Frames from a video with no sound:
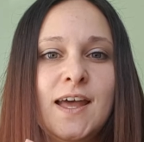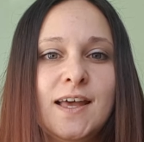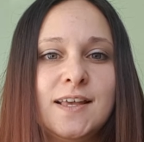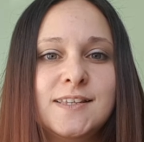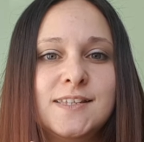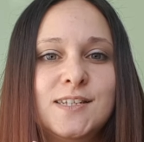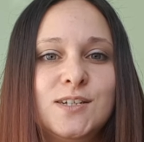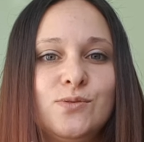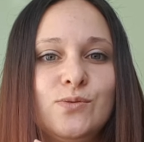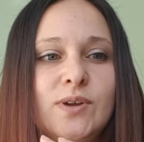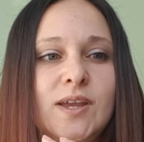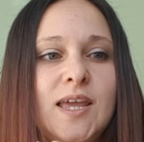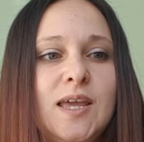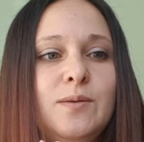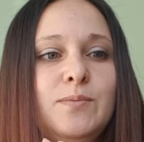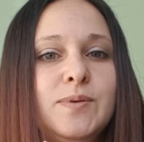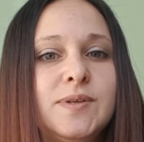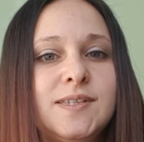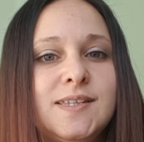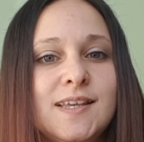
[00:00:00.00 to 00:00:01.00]
and still
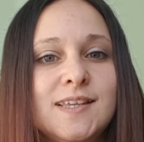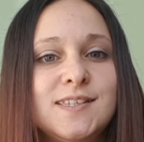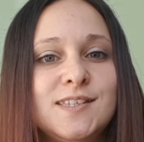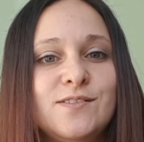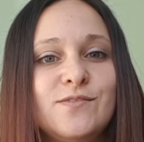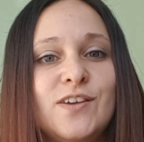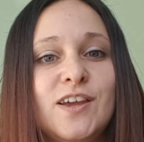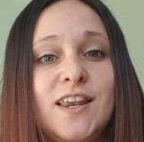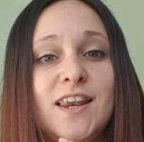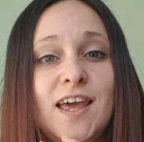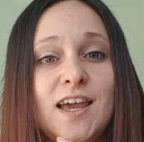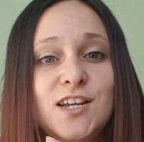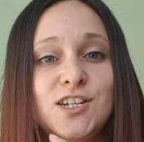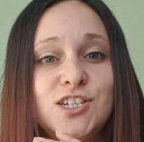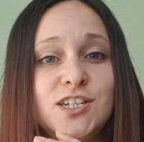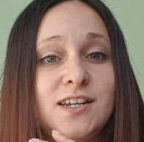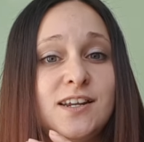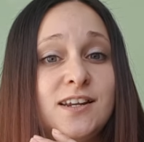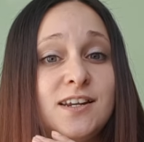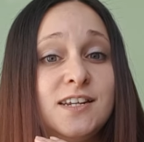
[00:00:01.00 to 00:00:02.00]
keep a sense of
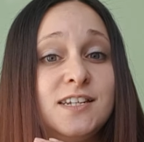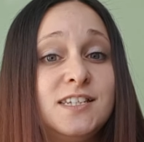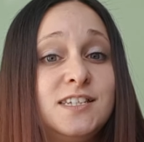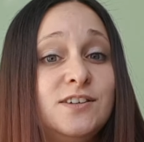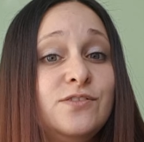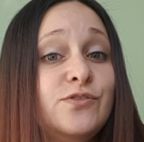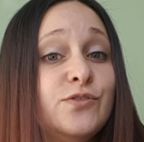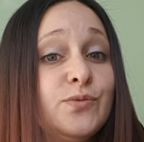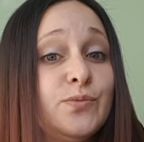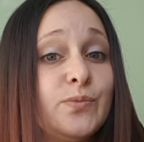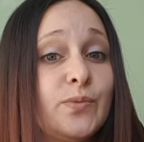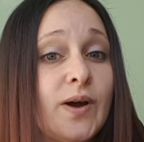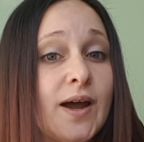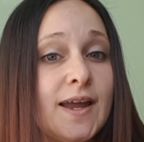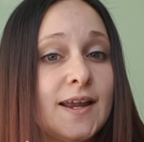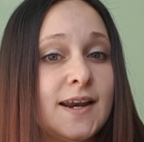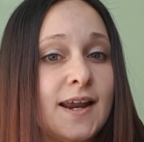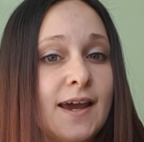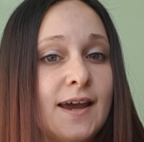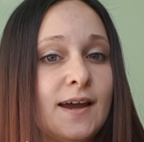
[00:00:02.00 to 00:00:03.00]
connection in a different
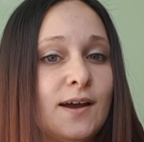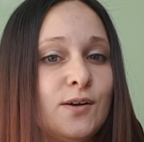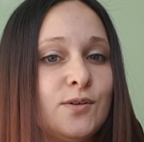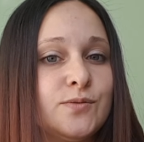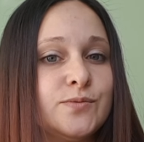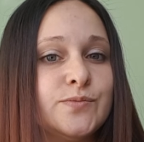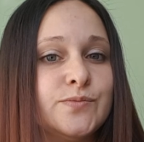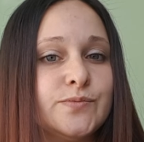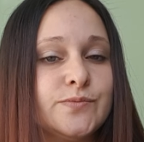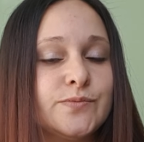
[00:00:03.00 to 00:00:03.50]
way now.